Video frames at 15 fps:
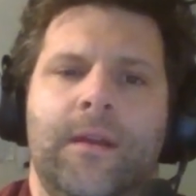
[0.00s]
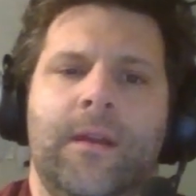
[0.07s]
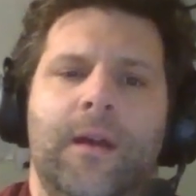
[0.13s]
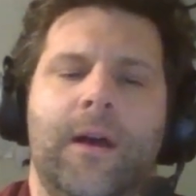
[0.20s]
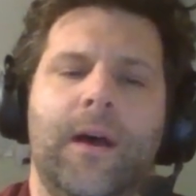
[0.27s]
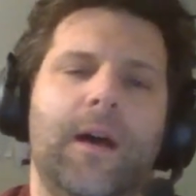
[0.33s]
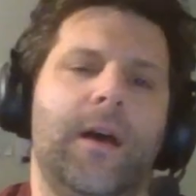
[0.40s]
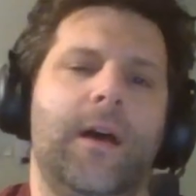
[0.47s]

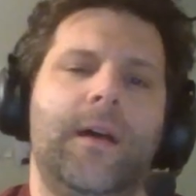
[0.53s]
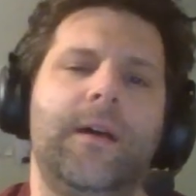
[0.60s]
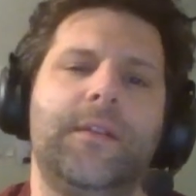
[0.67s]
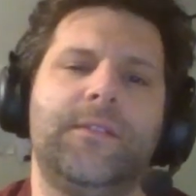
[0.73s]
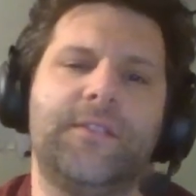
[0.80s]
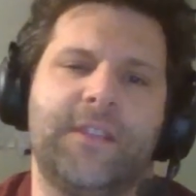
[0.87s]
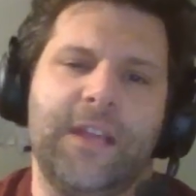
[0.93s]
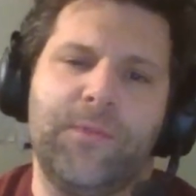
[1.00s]

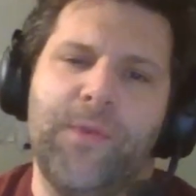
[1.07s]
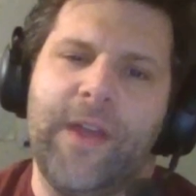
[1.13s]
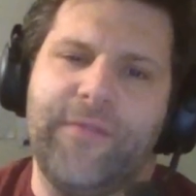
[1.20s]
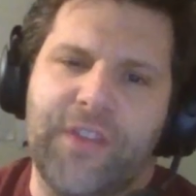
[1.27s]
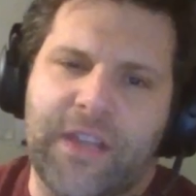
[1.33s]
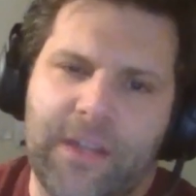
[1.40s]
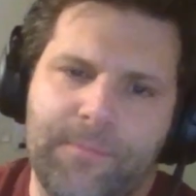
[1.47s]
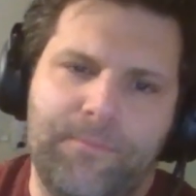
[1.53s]
Then we have
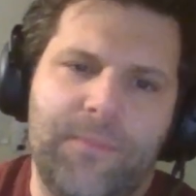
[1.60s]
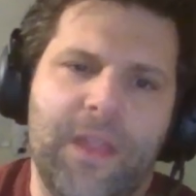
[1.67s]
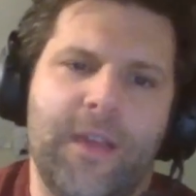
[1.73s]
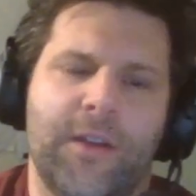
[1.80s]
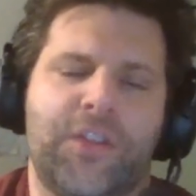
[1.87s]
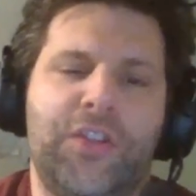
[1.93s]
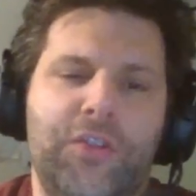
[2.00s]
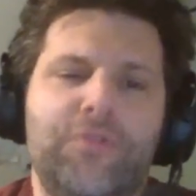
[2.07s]
the
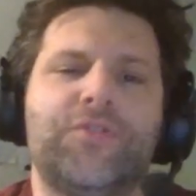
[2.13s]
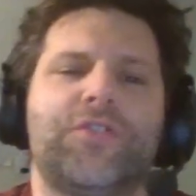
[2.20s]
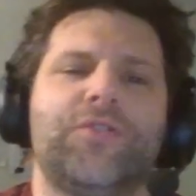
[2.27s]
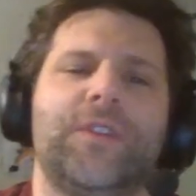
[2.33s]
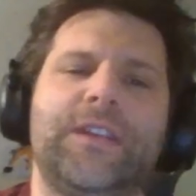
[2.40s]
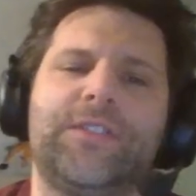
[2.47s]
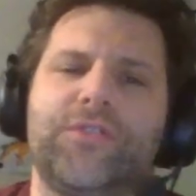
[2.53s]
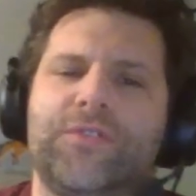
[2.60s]
Accuser
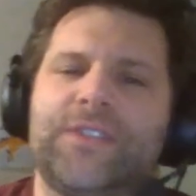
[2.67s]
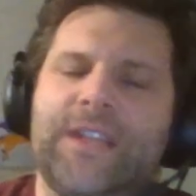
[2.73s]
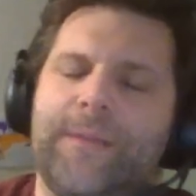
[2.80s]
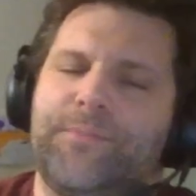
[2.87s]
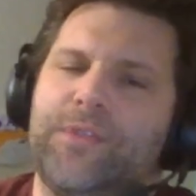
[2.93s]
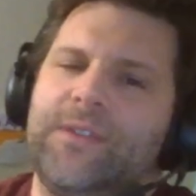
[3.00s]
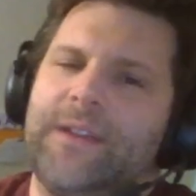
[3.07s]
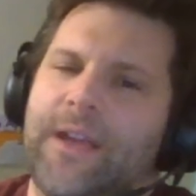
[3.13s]

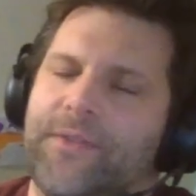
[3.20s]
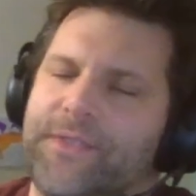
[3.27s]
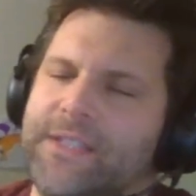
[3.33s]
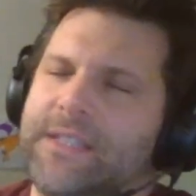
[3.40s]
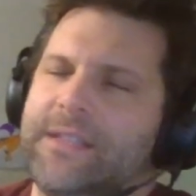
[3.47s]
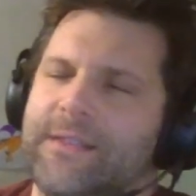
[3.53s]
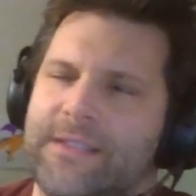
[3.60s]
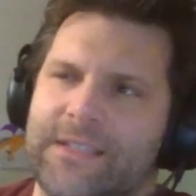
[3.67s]
Interceptor. Now,
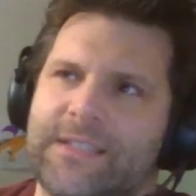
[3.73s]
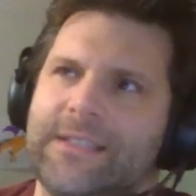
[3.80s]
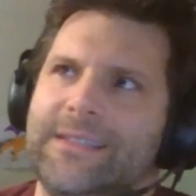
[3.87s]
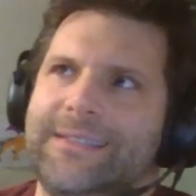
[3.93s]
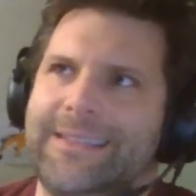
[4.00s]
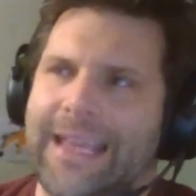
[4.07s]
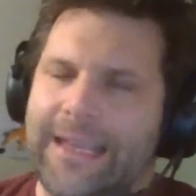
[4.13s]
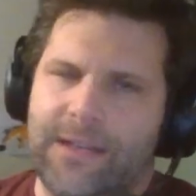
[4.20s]
this
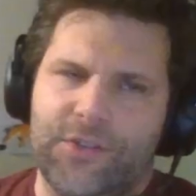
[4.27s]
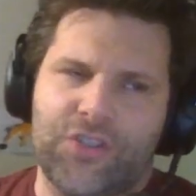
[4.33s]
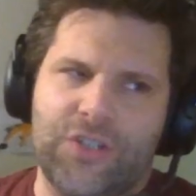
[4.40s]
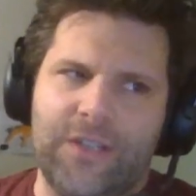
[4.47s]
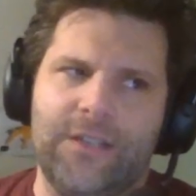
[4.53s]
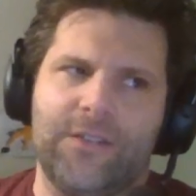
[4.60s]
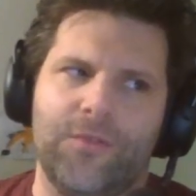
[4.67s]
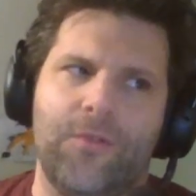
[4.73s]
data
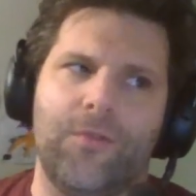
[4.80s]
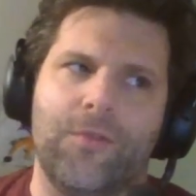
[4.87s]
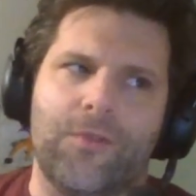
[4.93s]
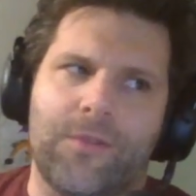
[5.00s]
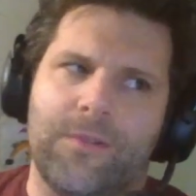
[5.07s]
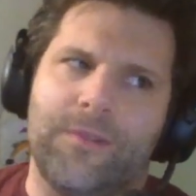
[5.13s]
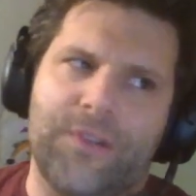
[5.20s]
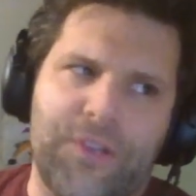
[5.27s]
sheet
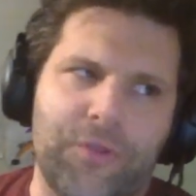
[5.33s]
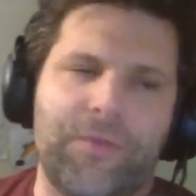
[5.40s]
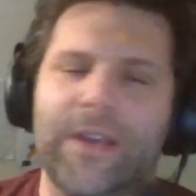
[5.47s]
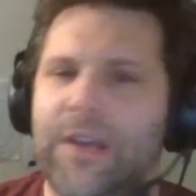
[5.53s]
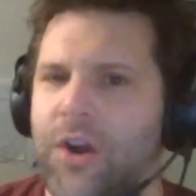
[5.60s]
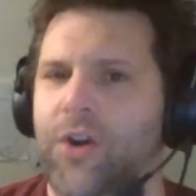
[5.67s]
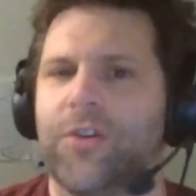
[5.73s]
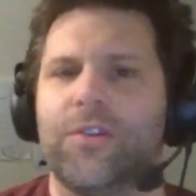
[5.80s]
or
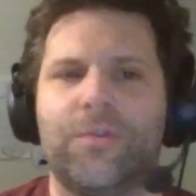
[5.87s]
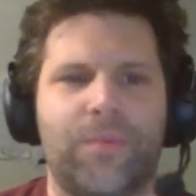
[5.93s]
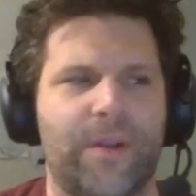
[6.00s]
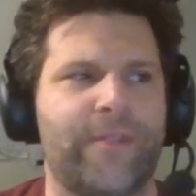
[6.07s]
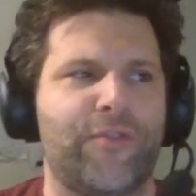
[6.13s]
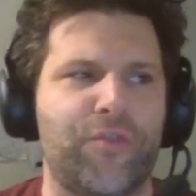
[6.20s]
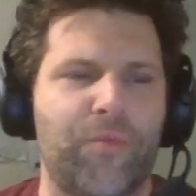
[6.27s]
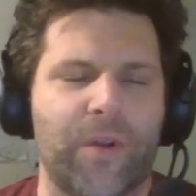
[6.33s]
unit card,
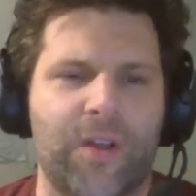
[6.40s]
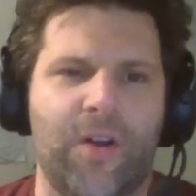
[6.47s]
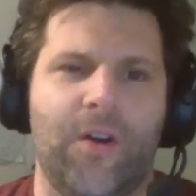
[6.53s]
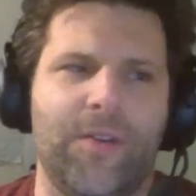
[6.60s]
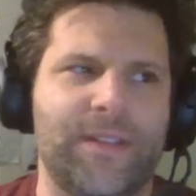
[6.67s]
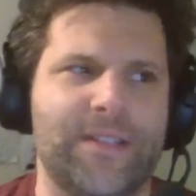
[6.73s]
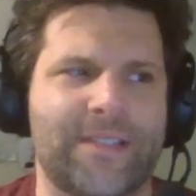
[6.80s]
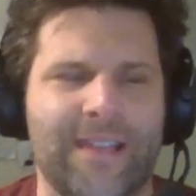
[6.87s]
whatever you want to
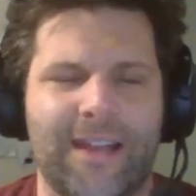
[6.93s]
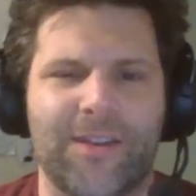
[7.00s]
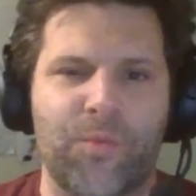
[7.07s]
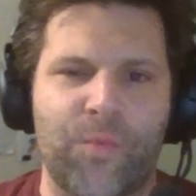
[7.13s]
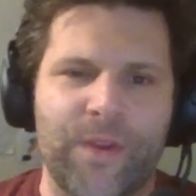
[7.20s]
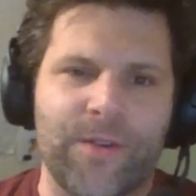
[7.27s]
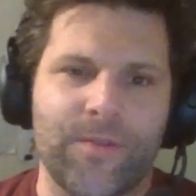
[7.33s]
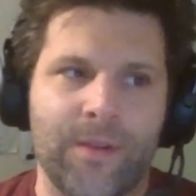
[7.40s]
call it, is kind
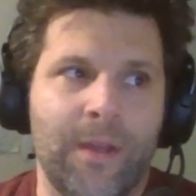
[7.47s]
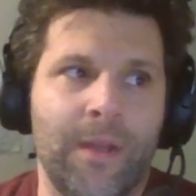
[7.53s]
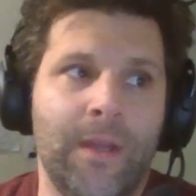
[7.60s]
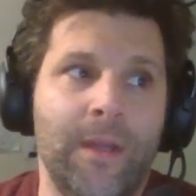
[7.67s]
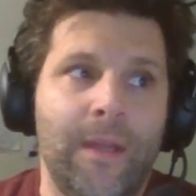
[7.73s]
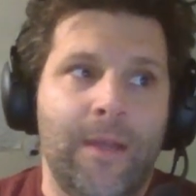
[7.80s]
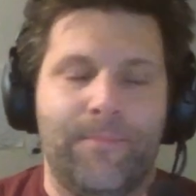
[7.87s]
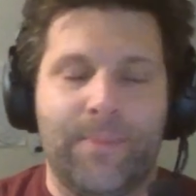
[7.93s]
of weird
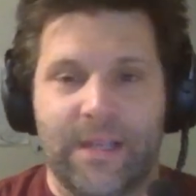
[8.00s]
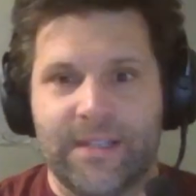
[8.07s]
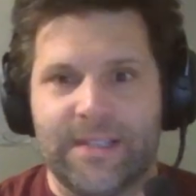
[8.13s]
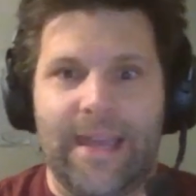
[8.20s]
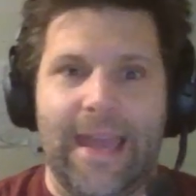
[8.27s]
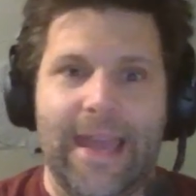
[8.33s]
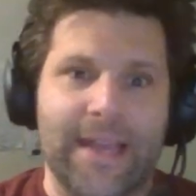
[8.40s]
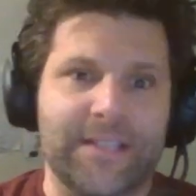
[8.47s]
because
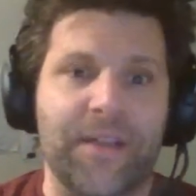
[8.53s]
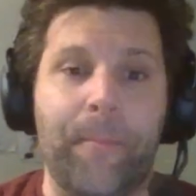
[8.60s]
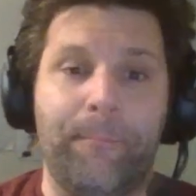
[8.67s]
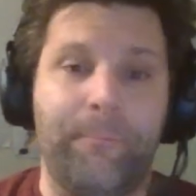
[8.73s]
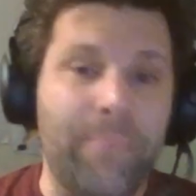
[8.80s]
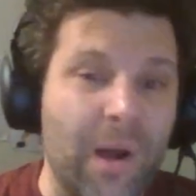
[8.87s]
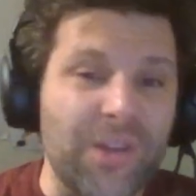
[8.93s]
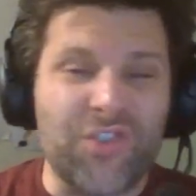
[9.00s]
it has a
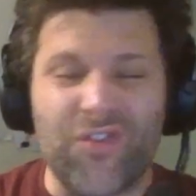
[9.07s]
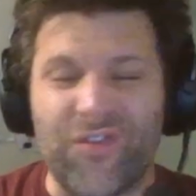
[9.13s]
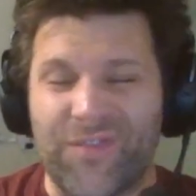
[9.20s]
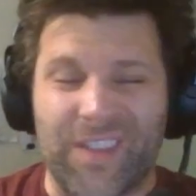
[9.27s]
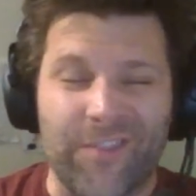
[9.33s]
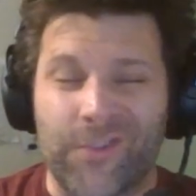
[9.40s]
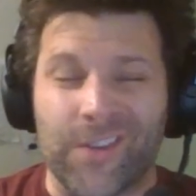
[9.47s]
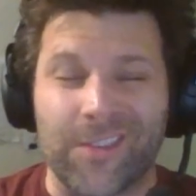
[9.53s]
bunch of
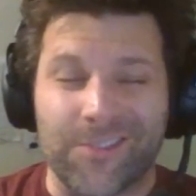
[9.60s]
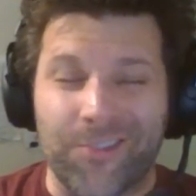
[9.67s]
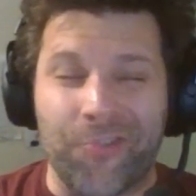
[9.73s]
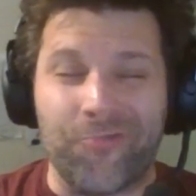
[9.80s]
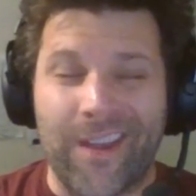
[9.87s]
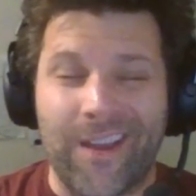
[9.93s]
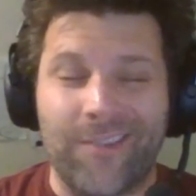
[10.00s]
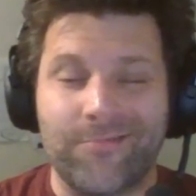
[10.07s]
different
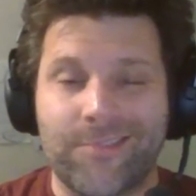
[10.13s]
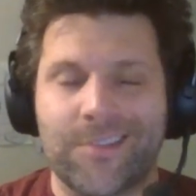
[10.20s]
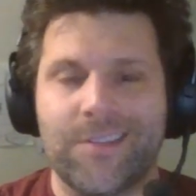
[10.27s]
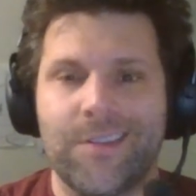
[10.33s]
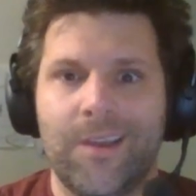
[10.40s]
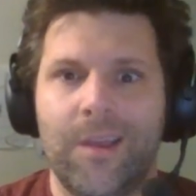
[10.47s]
loadouts,